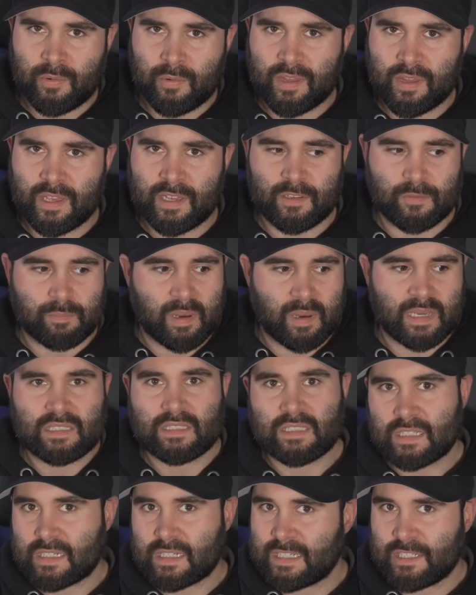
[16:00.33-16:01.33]
thing. It's
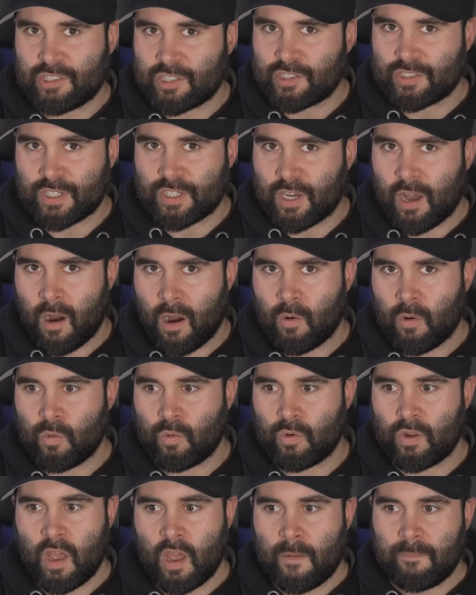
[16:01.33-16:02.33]
basically just a
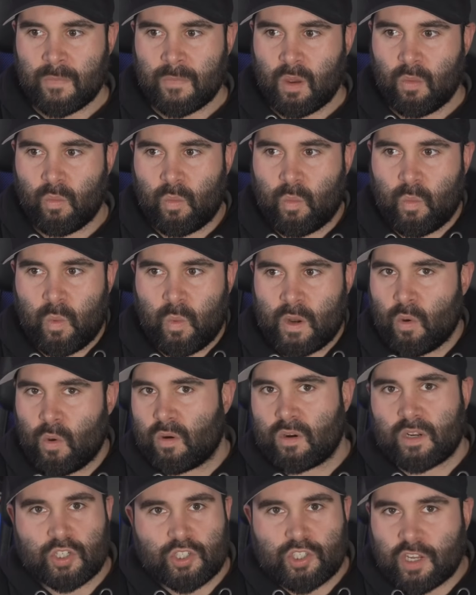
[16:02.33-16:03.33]
cold. We're not
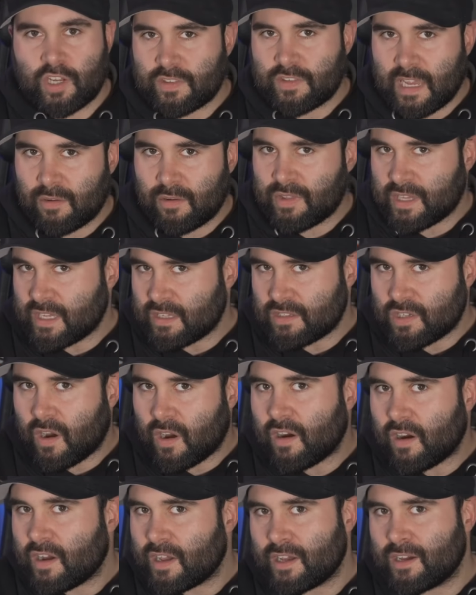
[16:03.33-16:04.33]
going to shut down the
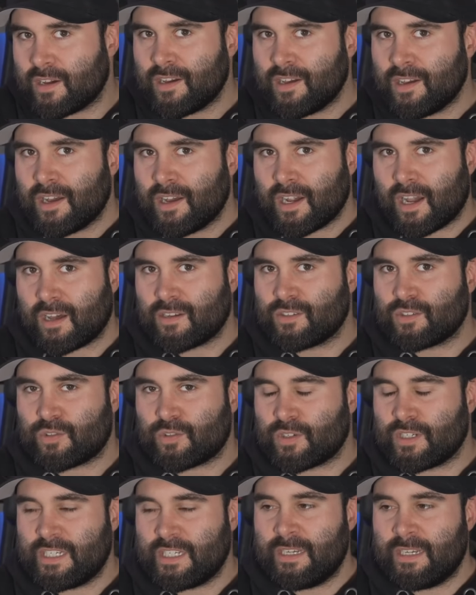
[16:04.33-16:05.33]
entire
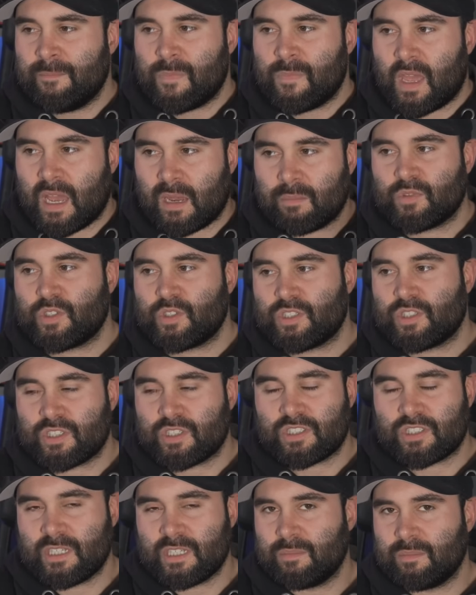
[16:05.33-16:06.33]
country. Hampshire
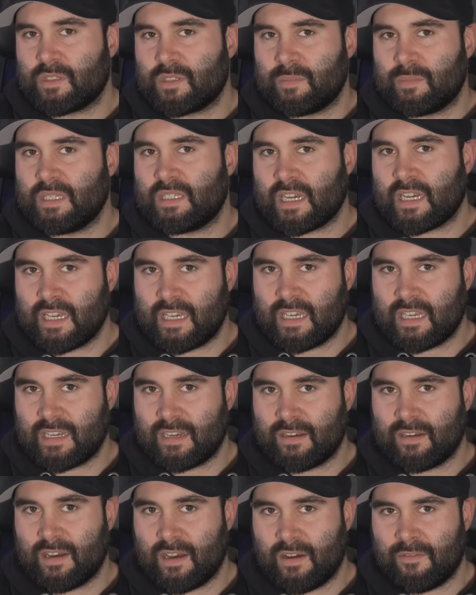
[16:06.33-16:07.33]
just seemed to be taking
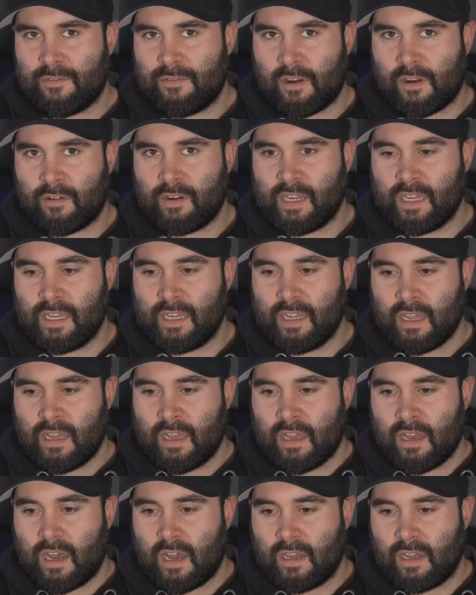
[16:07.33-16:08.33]
a very
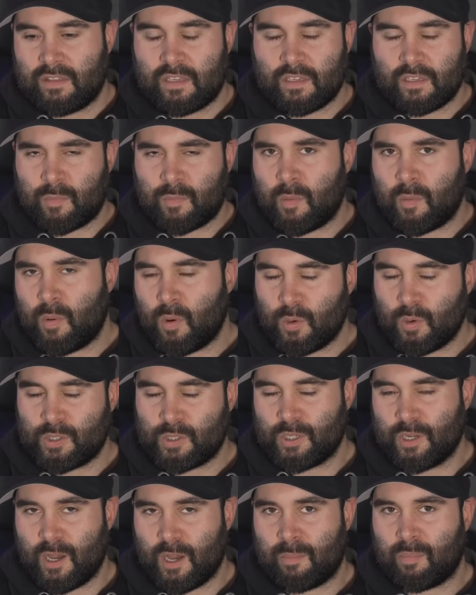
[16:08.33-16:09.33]

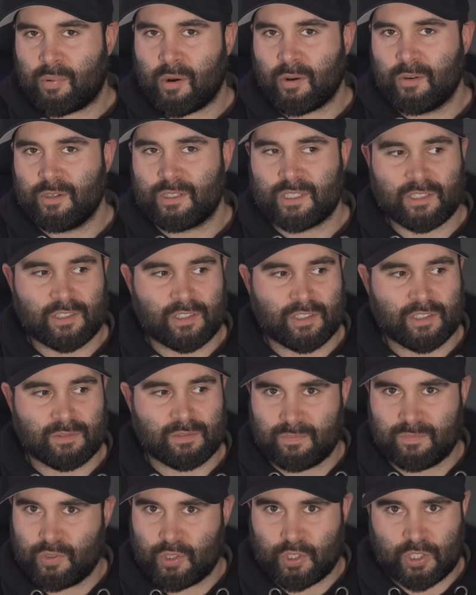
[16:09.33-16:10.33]
disproportionate approach into
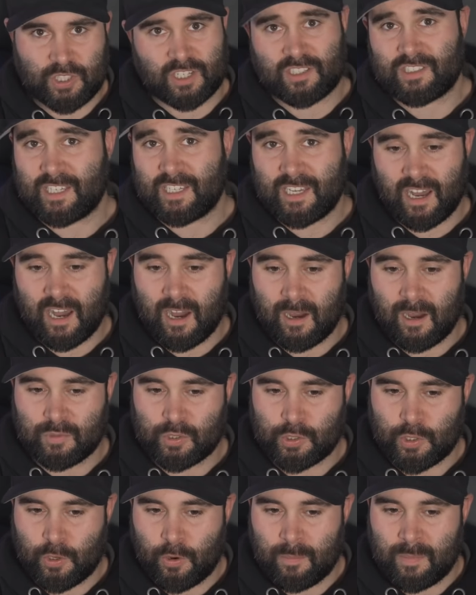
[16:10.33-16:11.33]
shutting up
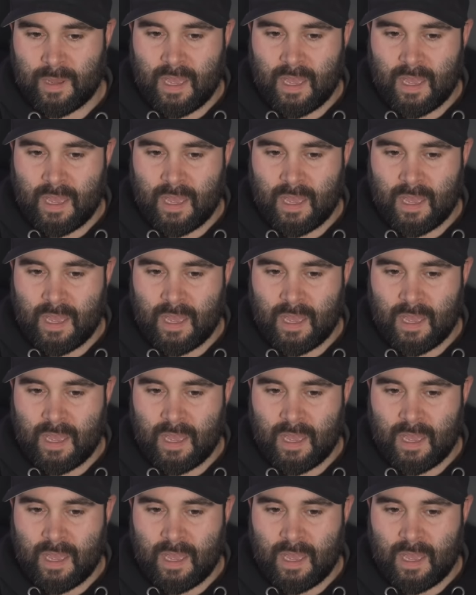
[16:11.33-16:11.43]
shop,